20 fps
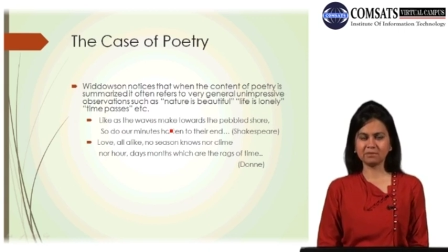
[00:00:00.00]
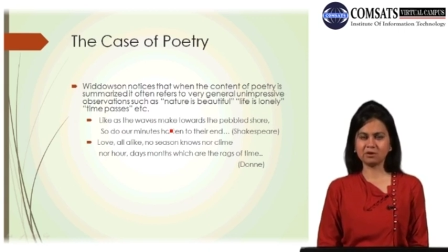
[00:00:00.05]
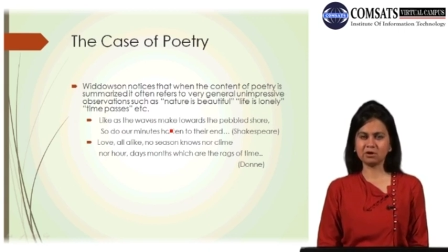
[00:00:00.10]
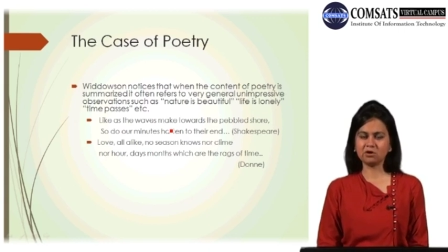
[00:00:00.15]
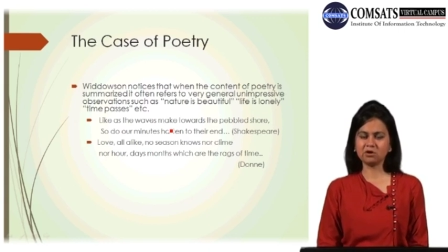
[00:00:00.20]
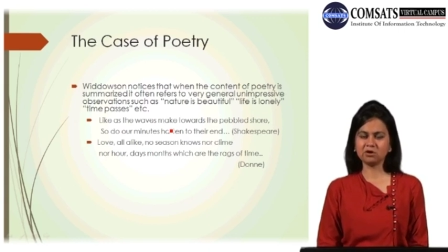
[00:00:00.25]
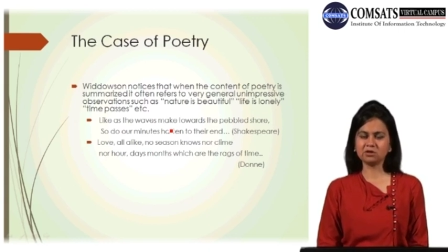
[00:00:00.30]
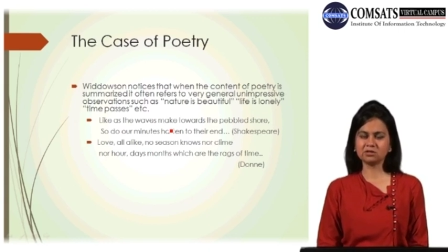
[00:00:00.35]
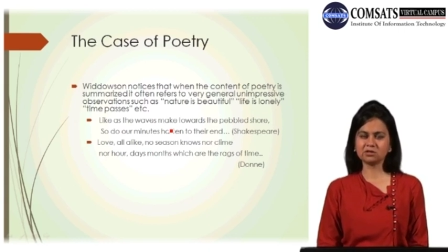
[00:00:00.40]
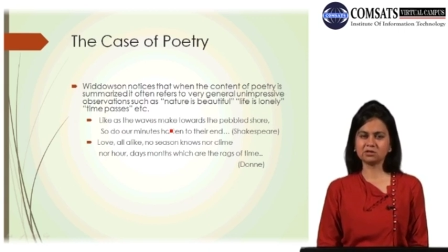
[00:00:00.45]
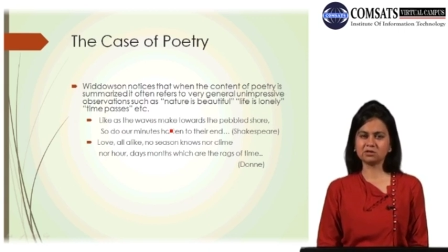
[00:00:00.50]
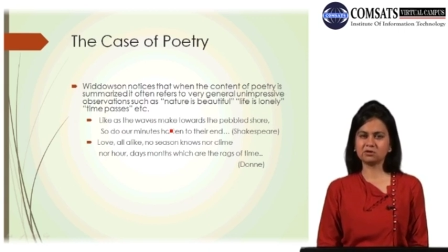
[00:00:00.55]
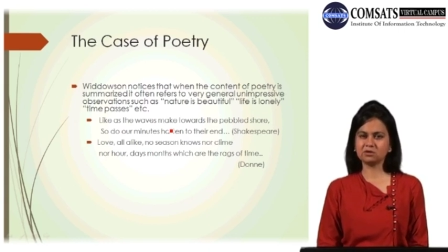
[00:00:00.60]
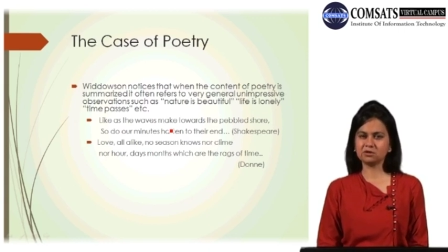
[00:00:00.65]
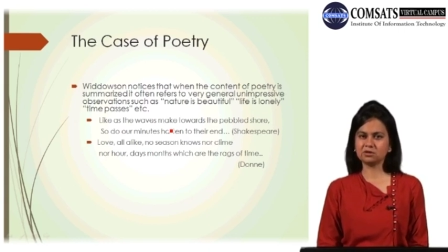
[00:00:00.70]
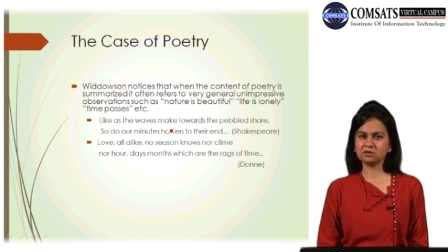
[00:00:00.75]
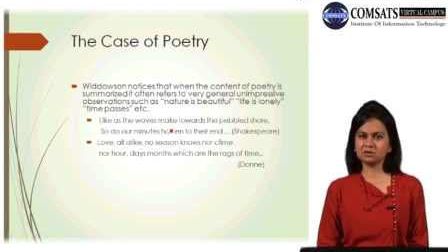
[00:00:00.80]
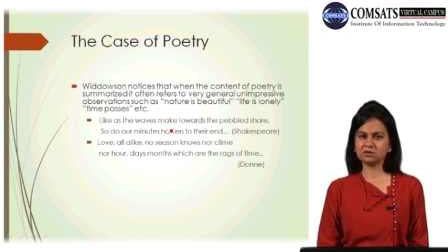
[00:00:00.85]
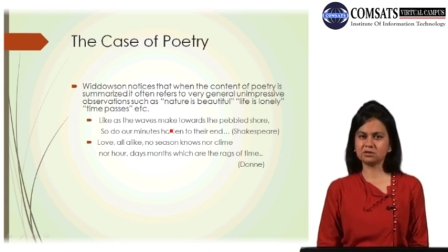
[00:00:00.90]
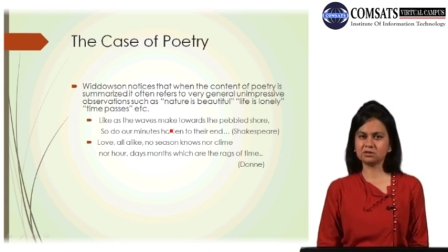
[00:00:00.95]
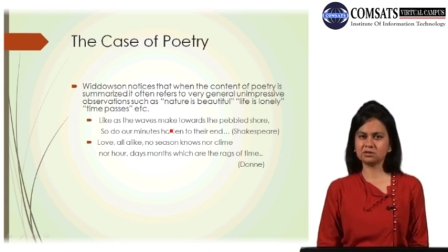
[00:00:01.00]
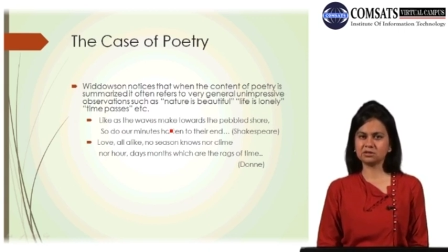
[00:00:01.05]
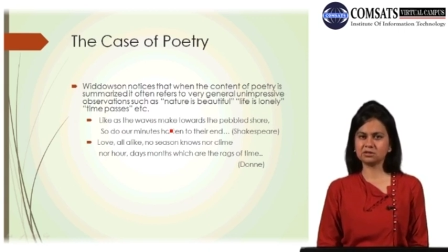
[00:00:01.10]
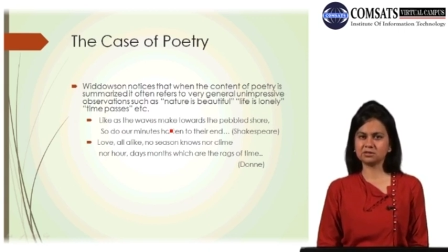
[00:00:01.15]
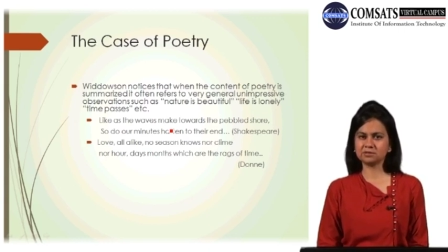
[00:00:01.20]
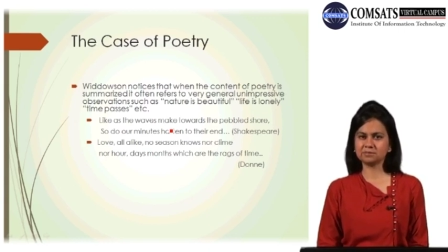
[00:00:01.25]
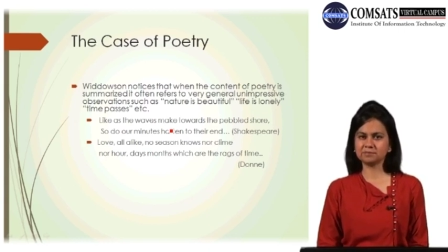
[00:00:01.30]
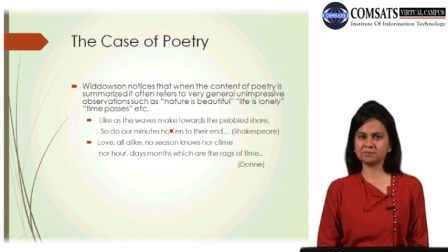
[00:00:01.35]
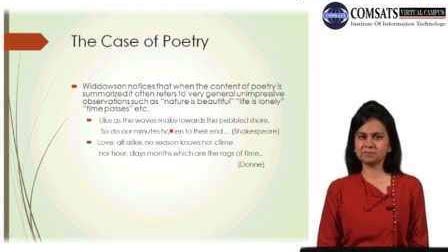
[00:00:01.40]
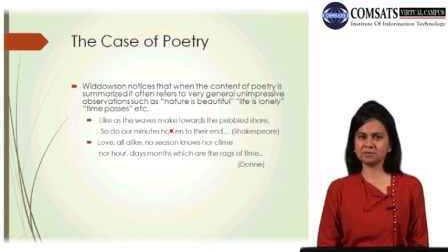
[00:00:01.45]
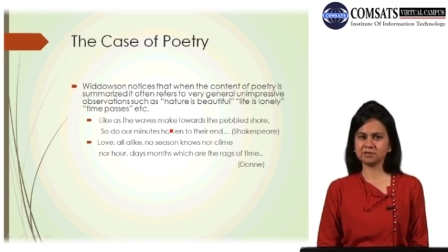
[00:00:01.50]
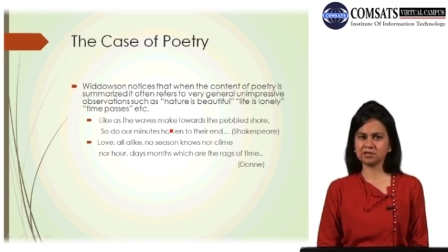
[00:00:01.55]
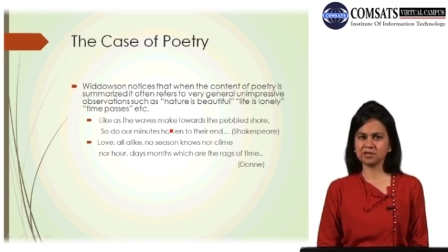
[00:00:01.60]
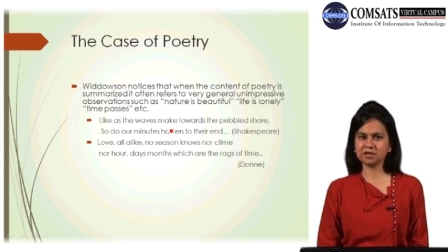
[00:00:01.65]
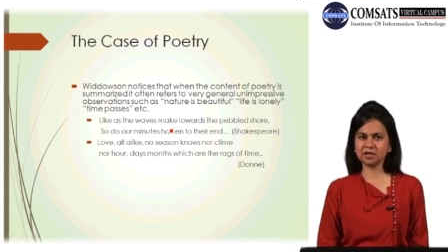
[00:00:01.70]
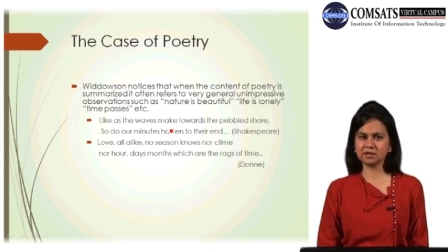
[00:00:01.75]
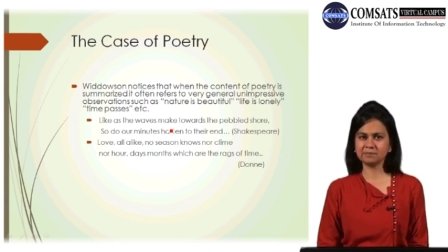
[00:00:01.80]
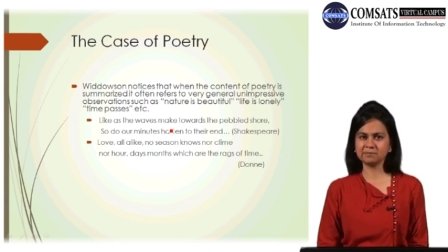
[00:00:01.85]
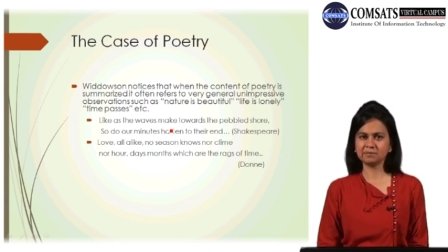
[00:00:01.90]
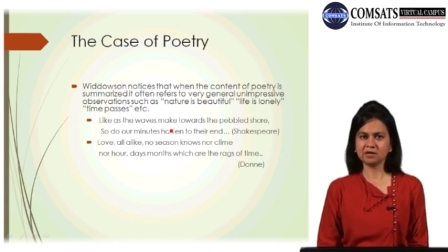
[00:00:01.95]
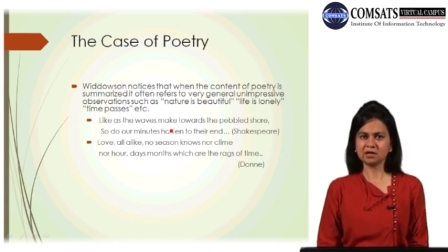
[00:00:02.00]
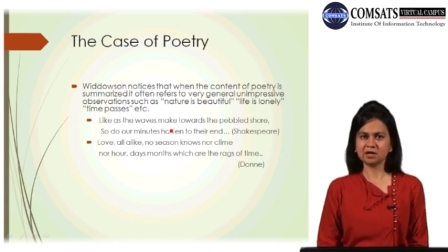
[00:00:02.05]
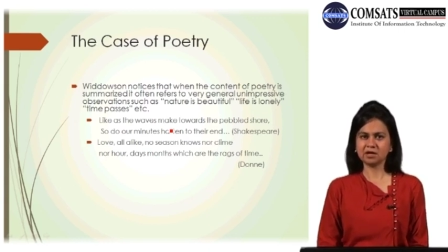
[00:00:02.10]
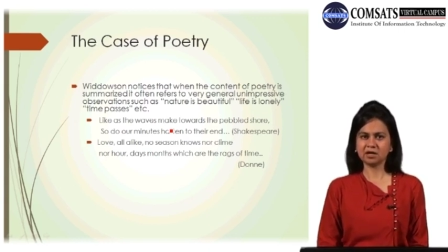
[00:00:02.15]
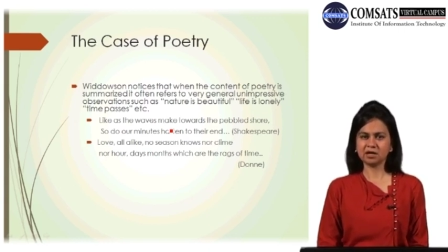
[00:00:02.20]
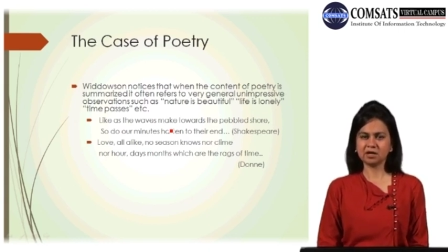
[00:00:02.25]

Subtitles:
because all the time